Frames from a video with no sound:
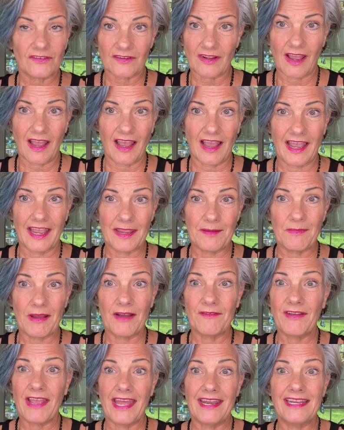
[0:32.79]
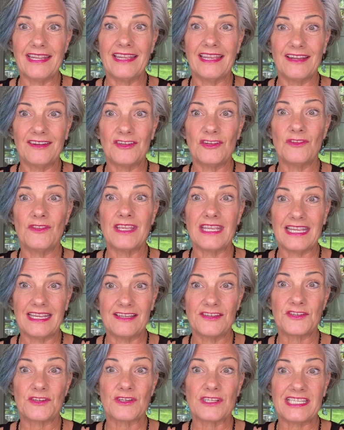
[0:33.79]
time of heading into the
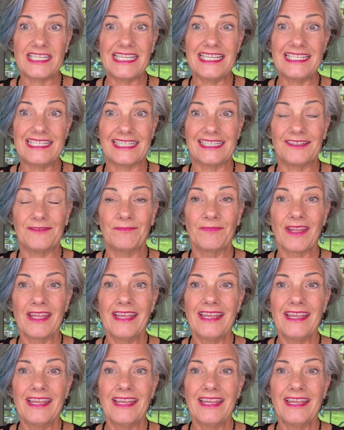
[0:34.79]
Easter season.